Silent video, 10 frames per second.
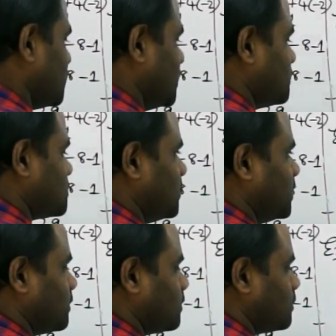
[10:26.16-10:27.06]
gives
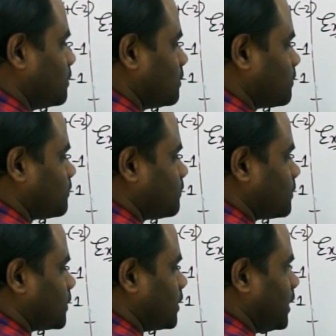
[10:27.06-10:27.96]
me
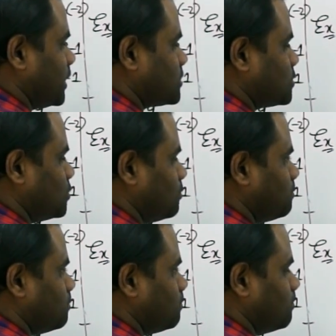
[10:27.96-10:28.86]
x
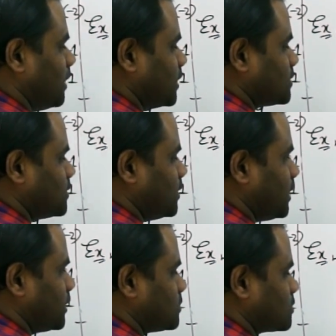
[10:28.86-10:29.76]
cubed minus
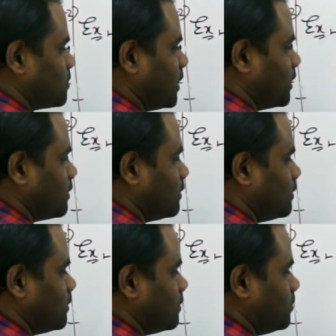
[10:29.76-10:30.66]
3x squared
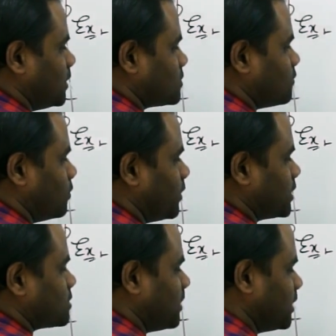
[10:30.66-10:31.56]
plus
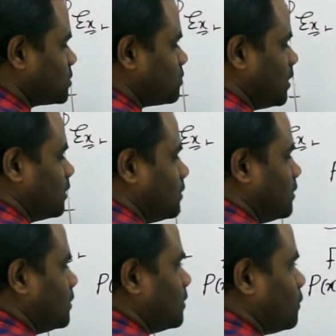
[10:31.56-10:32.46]
4x minus 1
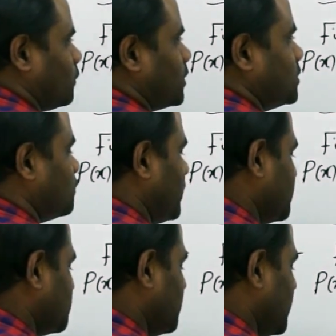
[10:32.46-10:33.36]
when
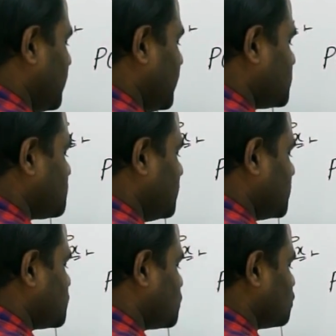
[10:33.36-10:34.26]
divided by x
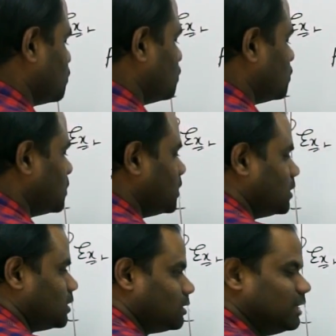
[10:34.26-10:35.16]
plus 2.
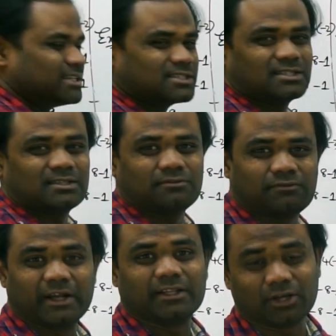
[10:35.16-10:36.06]
Let's
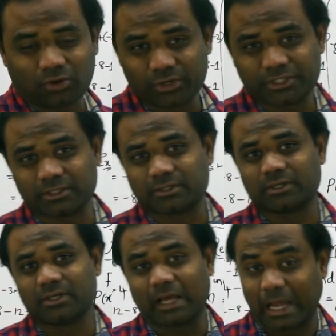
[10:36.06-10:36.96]
find the quotient
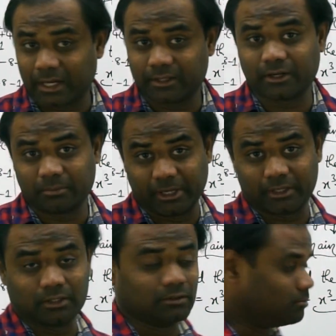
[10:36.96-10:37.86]
and the remainder,